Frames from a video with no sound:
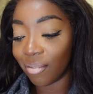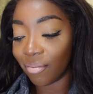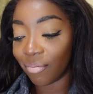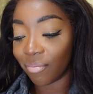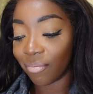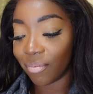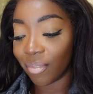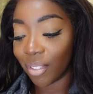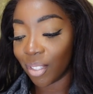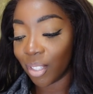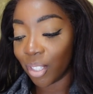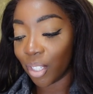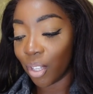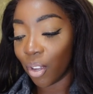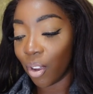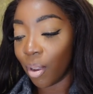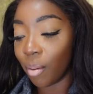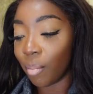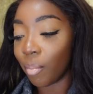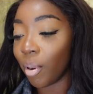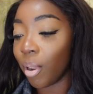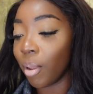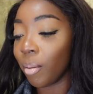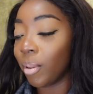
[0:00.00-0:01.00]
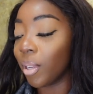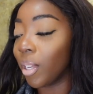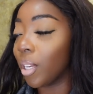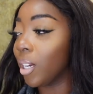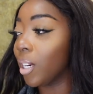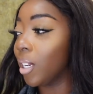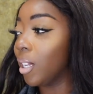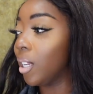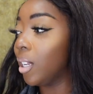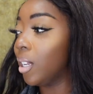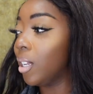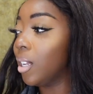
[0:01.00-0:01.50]
So I'm probably
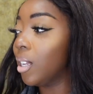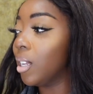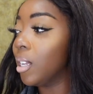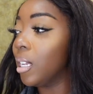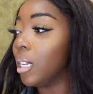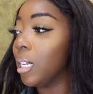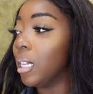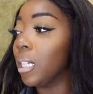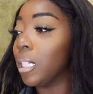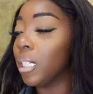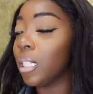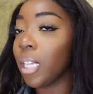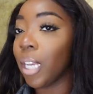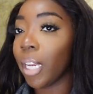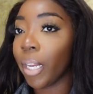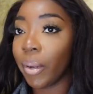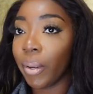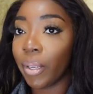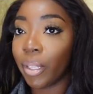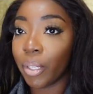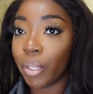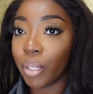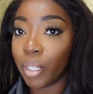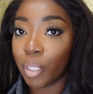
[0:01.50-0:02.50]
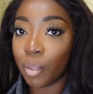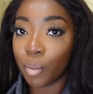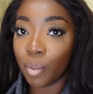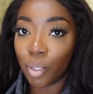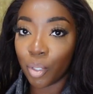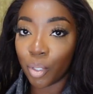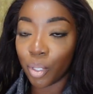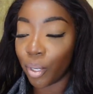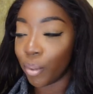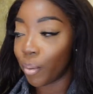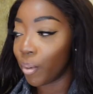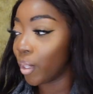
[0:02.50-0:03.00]
gonna decorate the Christmas
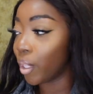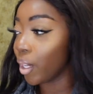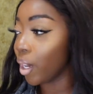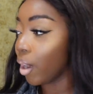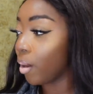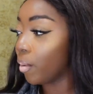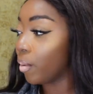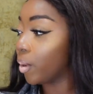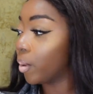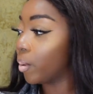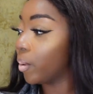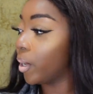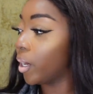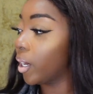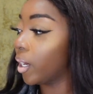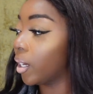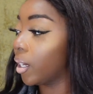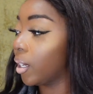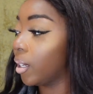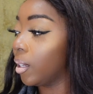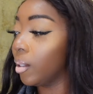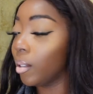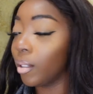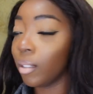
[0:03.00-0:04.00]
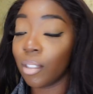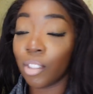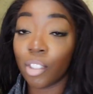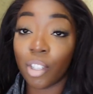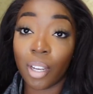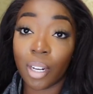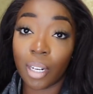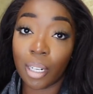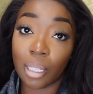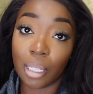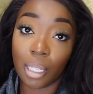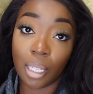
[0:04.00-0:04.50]
tree with y'all real quick. I'm
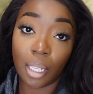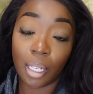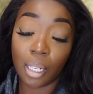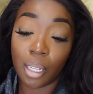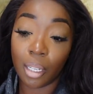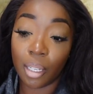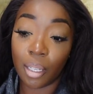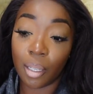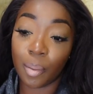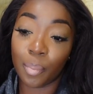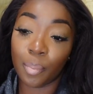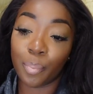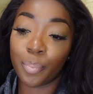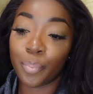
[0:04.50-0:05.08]
trying to clean up.